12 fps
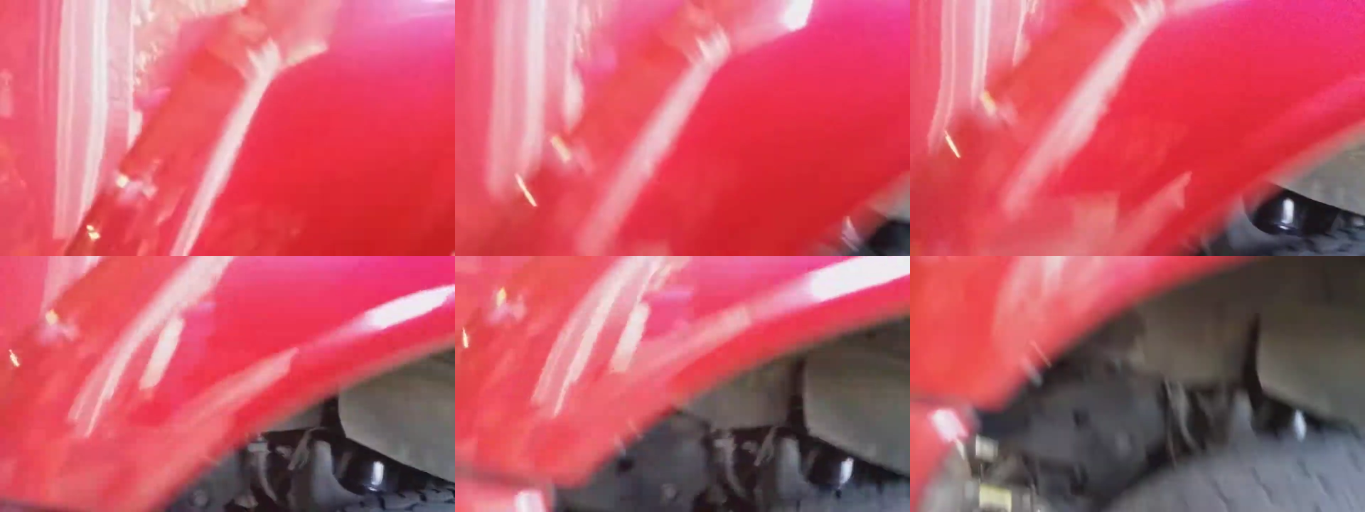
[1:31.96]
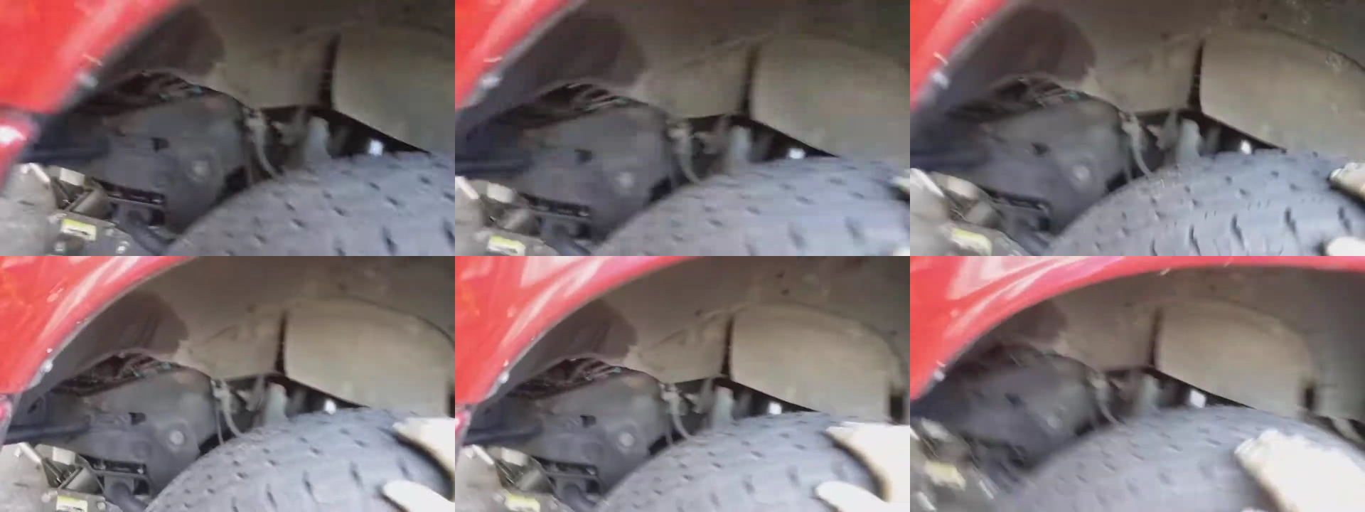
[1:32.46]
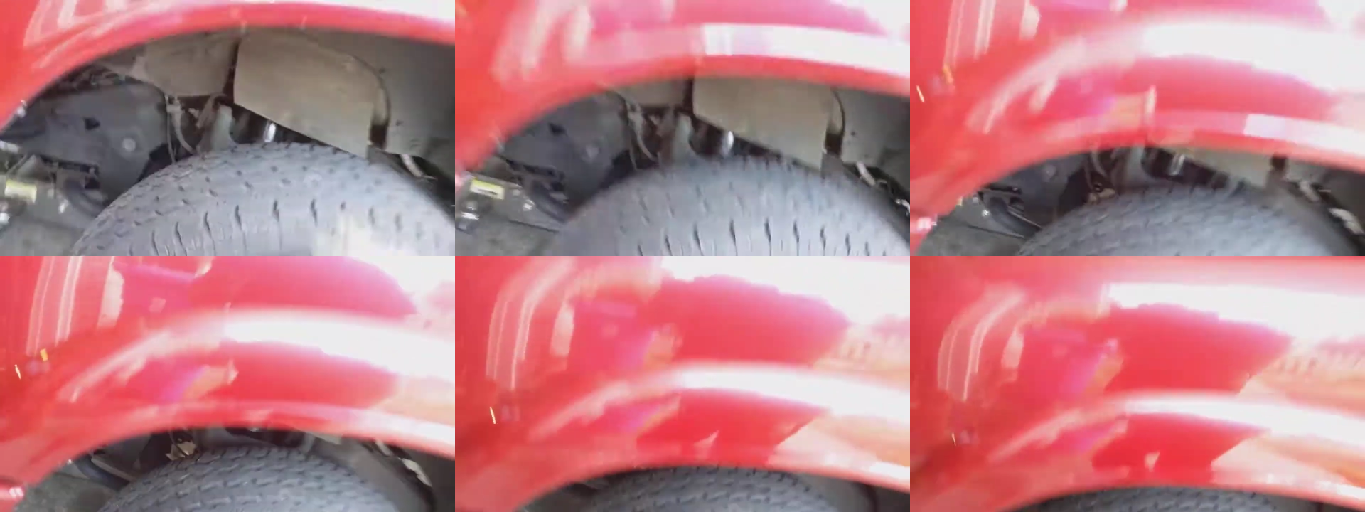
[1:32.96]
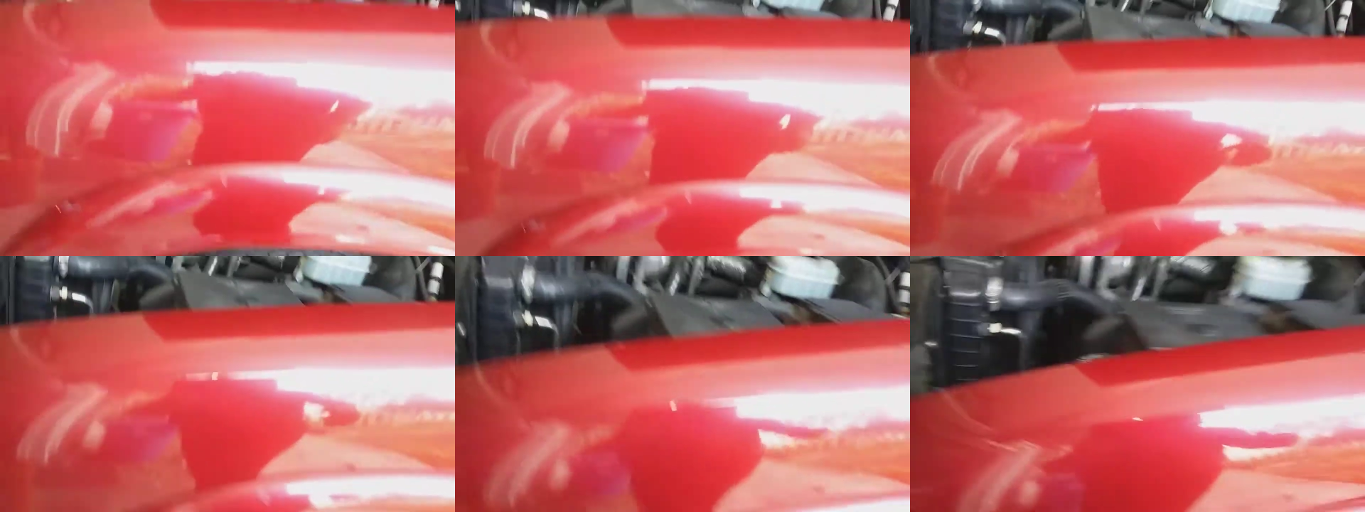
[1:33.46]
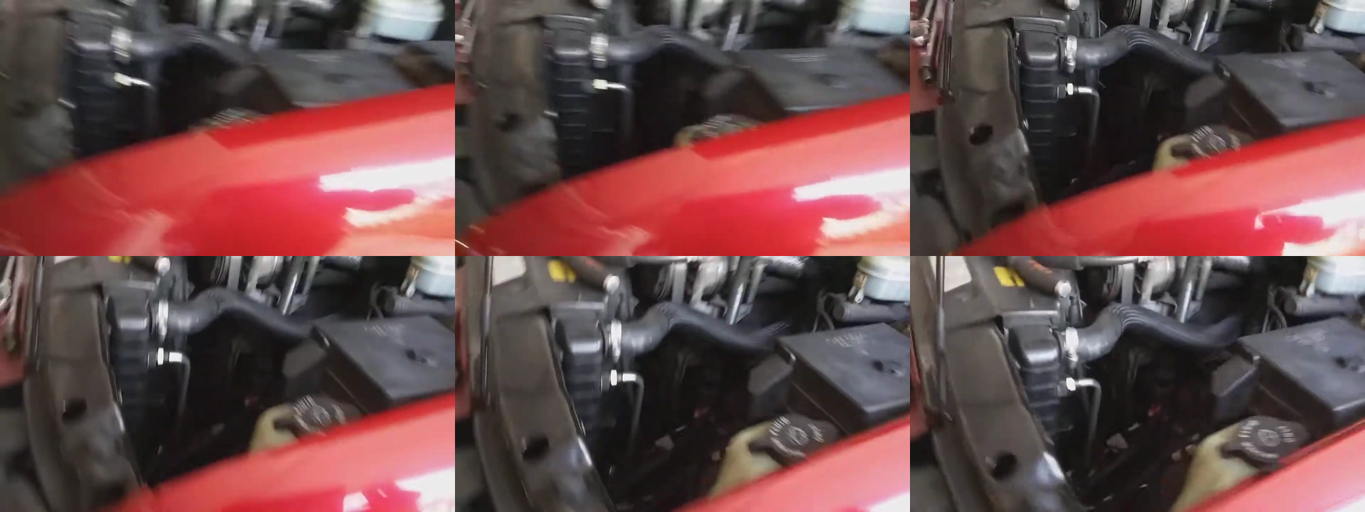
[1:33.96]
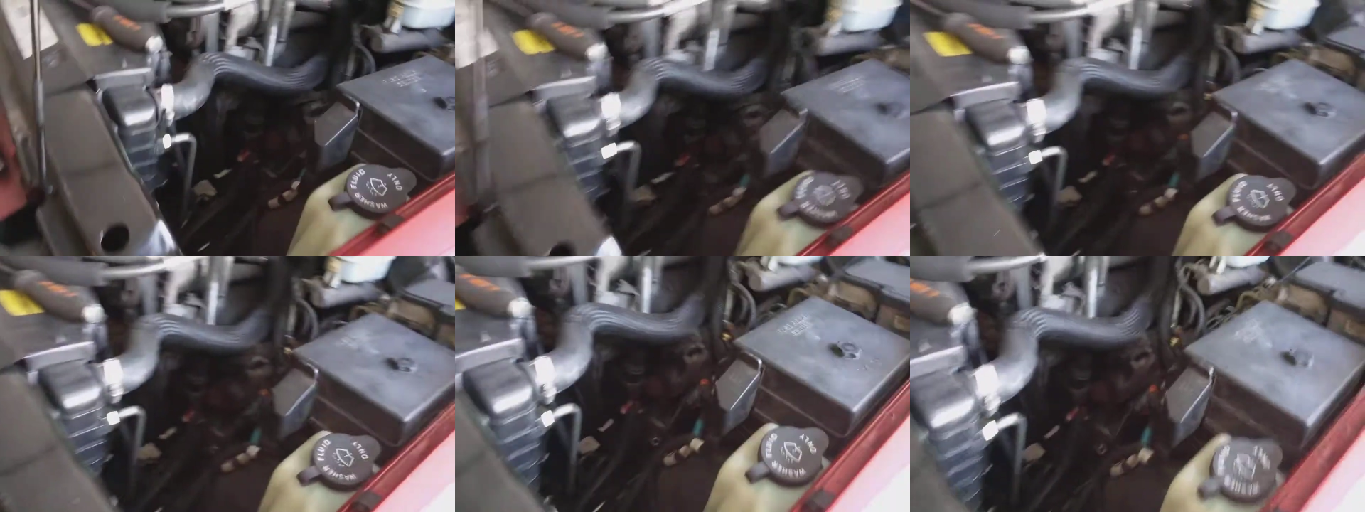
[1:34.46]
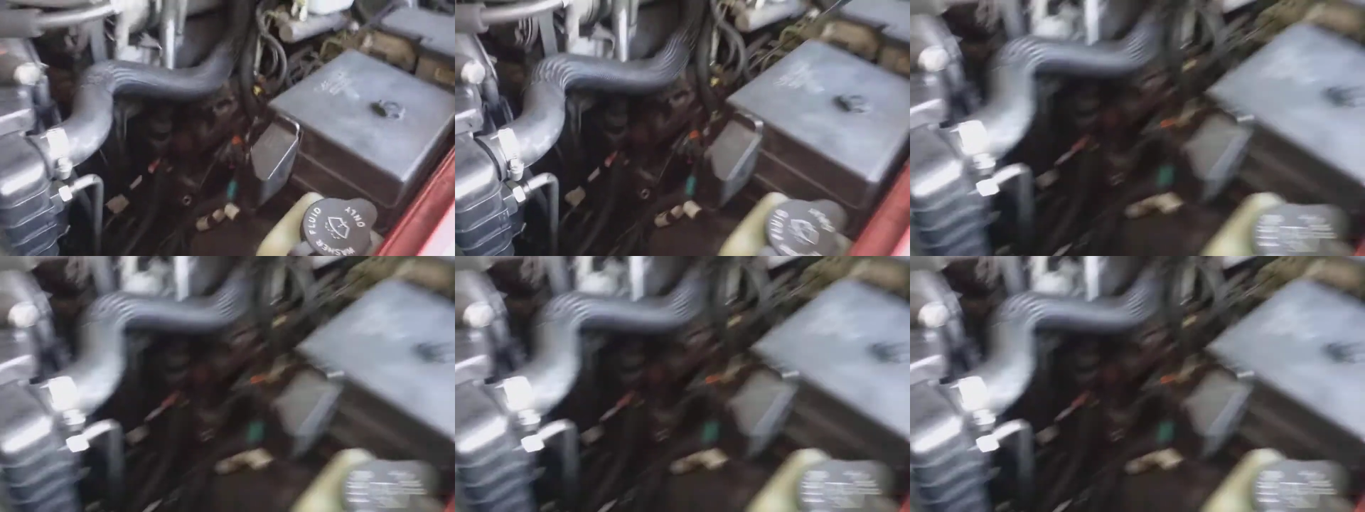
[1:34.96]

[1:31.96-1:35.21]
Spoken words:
Nobody's mouth can be seen.